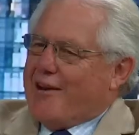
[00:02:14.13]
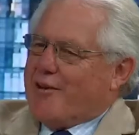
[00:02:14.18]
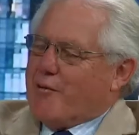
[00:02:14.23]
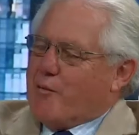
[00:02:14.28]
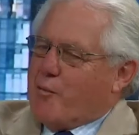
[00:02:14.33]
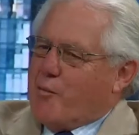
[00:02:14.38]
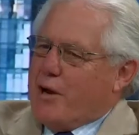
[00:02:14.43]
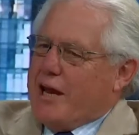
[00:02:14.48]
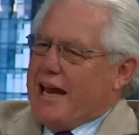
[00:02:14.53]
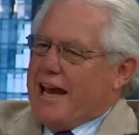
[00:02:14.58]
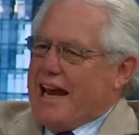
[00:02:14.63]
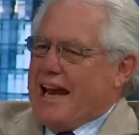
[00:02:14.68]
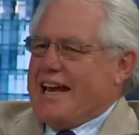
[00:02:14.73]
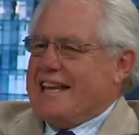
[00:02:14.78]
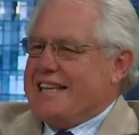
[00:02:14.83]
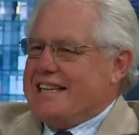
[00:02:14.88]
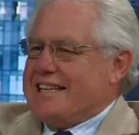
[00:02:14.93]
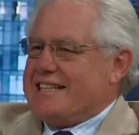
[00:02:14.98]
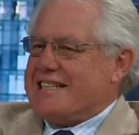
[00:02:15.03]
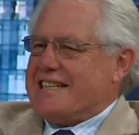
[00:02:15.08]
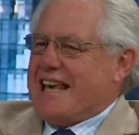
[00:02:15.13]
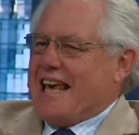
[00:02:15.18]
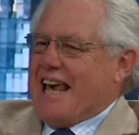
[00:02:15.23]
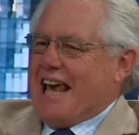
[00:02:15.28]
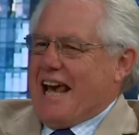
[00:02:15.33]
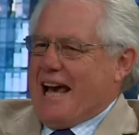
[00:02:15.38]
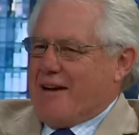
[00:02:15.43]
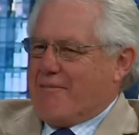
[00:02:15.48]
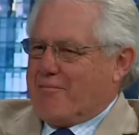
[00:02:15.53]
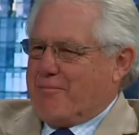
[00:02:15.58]
and we had this
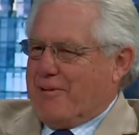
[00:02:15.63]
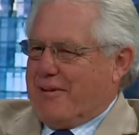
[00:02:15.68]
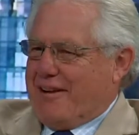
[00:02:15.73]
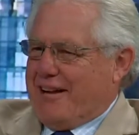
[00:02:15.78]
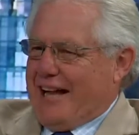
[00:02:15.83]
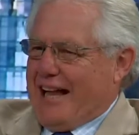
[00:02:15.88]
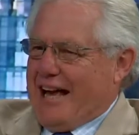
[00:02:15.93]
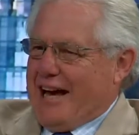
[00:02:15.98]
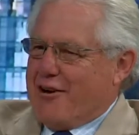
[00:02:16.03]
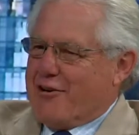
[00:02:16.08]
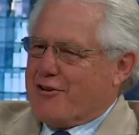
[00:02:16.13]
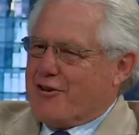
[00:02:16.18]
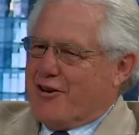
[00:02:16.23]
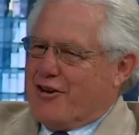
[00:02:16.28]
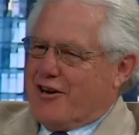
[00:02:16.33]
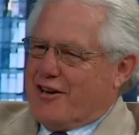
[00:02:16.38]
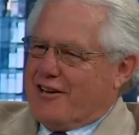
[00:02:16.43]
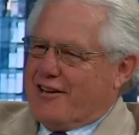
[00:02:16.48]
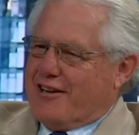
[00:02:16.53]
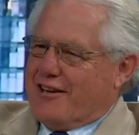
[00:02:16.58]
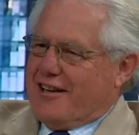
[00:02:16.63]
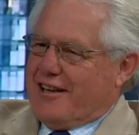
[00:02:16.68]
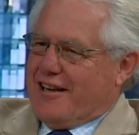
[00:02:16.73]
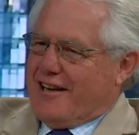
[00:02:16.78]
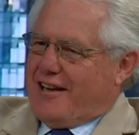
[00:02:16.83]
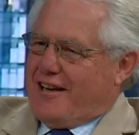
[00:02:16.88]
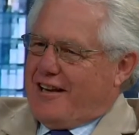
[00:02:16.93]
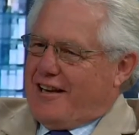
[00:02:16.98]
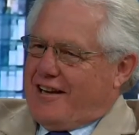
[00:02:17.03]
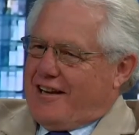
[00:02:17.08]
camp out on
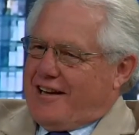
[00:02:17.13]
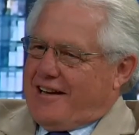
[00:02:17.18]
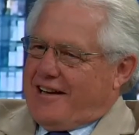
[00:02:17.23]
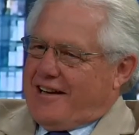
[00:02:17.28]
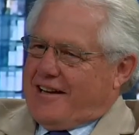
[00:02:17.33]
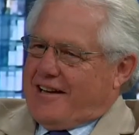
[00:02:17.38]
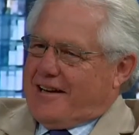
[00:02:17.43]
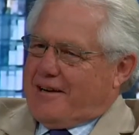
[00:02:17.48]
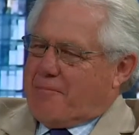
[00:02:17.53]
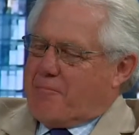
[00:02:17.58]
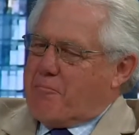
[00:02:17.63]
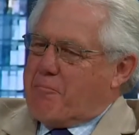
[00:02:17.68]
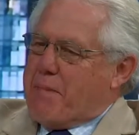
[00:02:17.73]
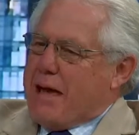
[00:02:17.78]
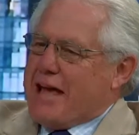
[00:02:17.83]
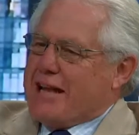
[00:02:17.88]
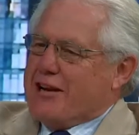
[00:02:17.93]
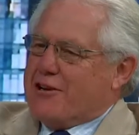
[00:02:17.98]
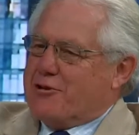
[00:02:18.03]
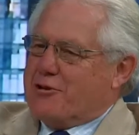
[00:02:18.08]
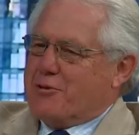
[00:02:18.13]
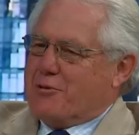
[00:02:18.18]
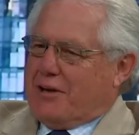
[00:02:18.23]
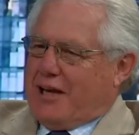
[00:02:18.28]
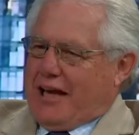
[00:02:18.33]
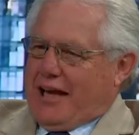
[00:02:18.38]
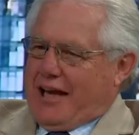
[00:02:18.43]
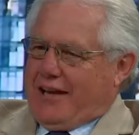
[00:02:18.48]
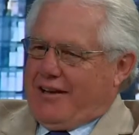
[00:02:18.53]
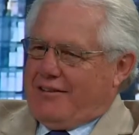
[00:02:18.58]
Manitou
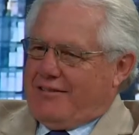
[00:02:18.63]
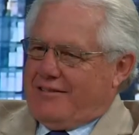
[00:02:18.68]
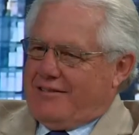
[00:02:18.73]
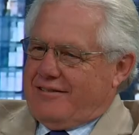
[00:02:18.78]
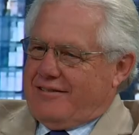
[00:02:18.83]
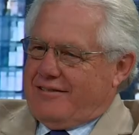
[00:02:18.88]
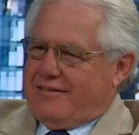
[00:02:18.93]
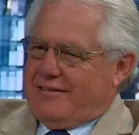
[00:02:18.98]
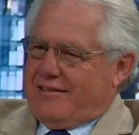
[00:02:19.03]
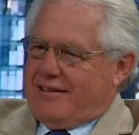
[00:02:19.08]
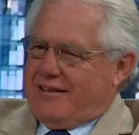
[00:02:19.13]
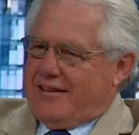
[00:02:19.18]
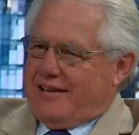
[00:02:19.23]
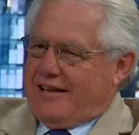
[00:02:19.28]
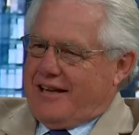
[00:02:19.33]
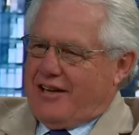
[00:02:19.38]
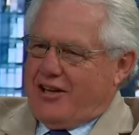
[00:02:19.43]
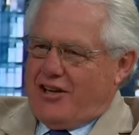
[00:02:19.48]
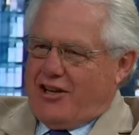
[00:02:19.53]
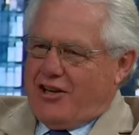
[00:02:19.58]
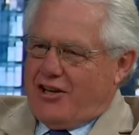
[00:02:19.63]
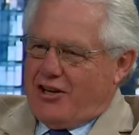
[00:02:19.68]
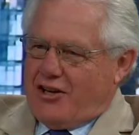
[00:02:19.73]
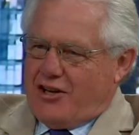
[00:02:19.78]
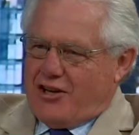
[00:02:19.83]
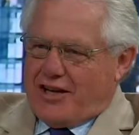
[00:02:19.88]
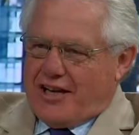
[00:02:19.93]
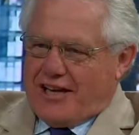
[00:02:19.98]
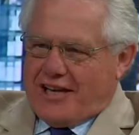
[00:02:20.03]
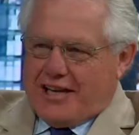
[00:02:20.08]
Lake. Mm -hmm. Now you,
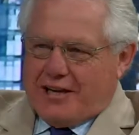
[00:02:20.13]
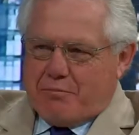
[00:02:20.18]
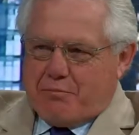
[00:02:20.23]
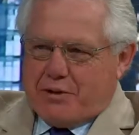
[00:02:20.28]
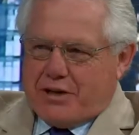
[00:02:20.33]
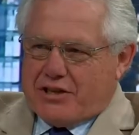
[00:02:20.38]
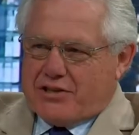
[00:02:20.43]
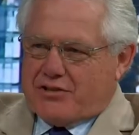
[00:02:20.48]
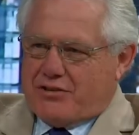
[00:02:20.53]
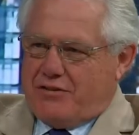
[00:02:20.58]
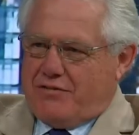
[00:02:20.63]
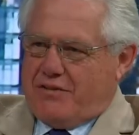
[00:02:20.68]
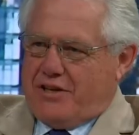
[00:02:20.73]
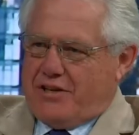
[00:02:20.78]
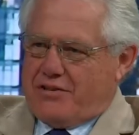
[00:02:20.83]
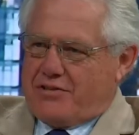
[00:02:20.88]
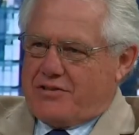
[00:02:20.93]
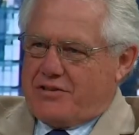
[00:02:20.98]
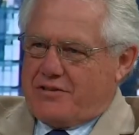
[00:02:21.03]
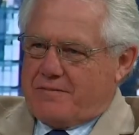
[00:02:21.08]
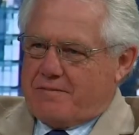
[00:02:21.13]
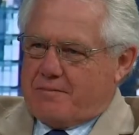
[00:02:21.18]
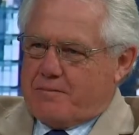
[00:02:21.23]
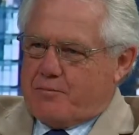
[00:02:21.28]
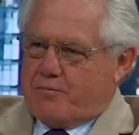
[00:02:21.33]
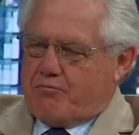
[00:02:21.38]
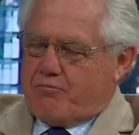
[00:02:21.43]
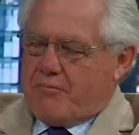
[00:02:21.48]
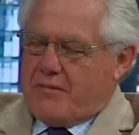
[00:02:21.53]
you got to get a picture of this. Yeah.